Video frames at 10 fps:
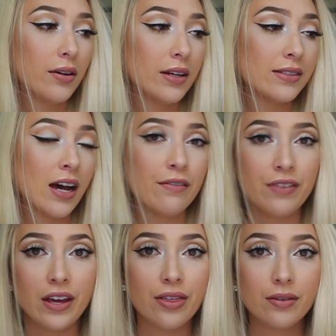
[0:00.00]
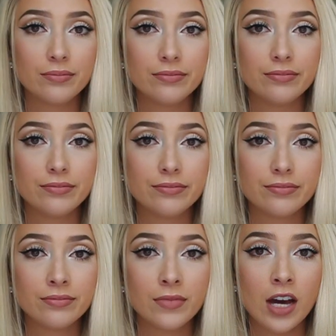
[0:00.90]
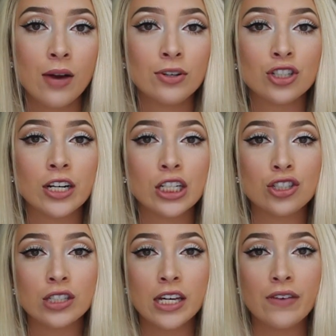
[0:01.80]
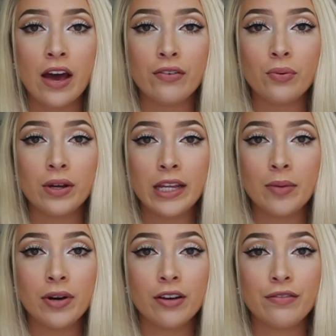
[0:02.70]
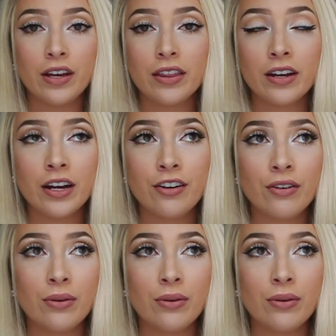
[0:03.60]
and to have faith. I wish I could just give everyone the amount of faith that I do.